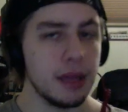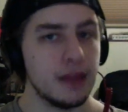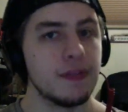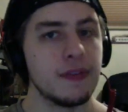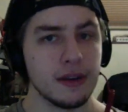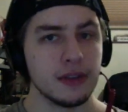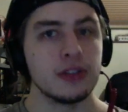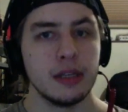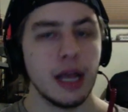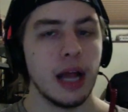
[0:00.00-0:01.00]
in the feels.
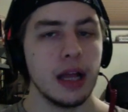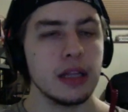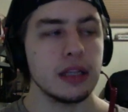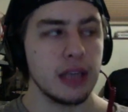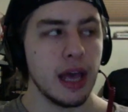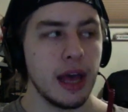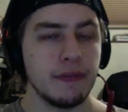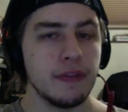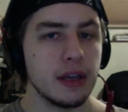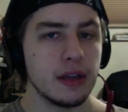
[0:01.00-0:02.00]
Not like the sad
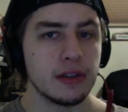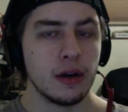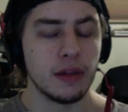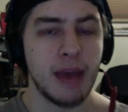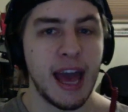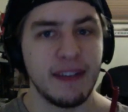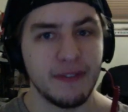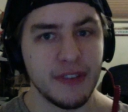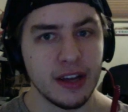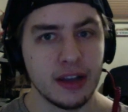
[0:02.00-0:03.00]
feels, the mad
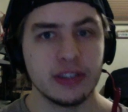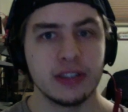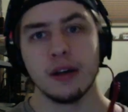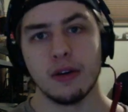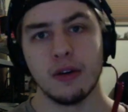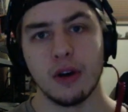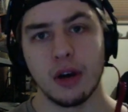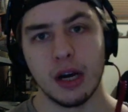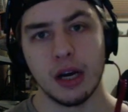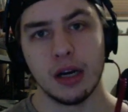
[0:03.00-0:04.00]
feels,
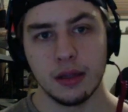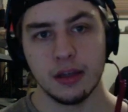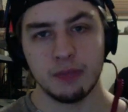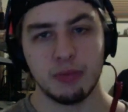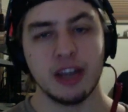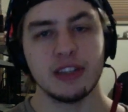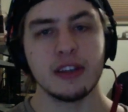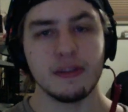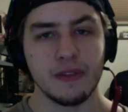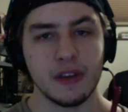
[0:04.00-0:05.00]
or
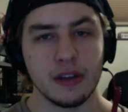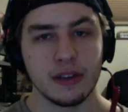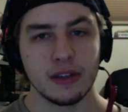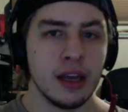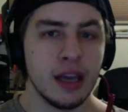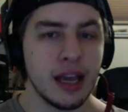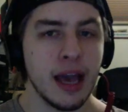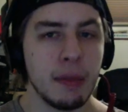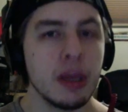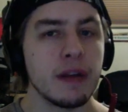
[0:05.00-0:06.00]
depressing feels. It
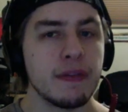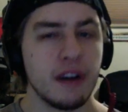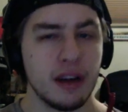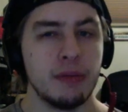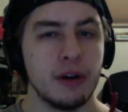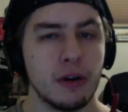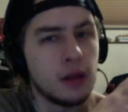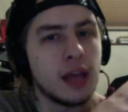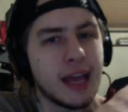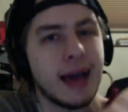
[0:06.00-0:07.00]
got me in a funny bone.
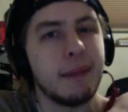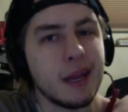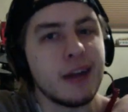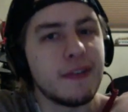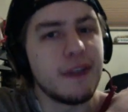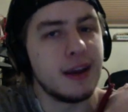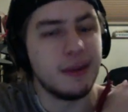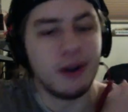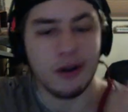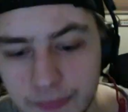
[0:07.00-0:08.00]
It got me in a funny
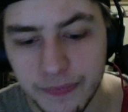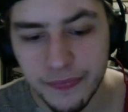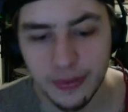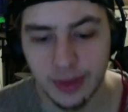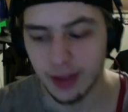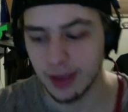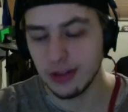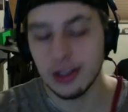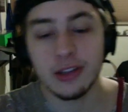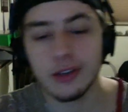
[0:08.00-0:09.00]
bone. Because
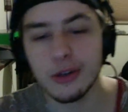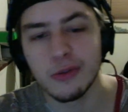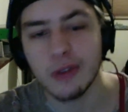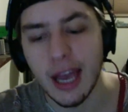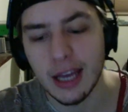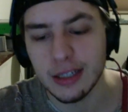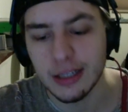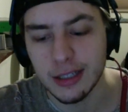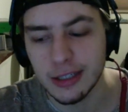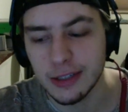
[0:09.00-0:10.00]
this dude's reaction
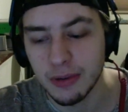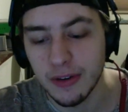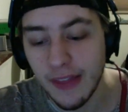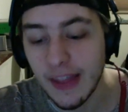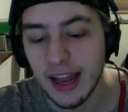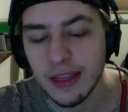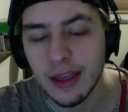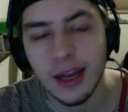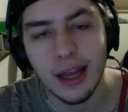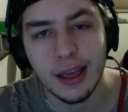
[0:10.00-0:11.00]
is just perfect. And then at the
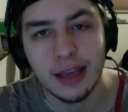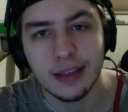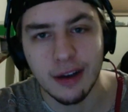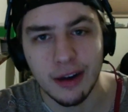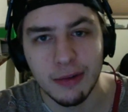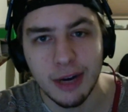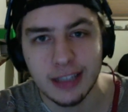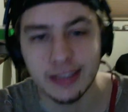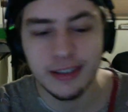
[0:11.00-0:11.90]
end, I think his daughter walks in or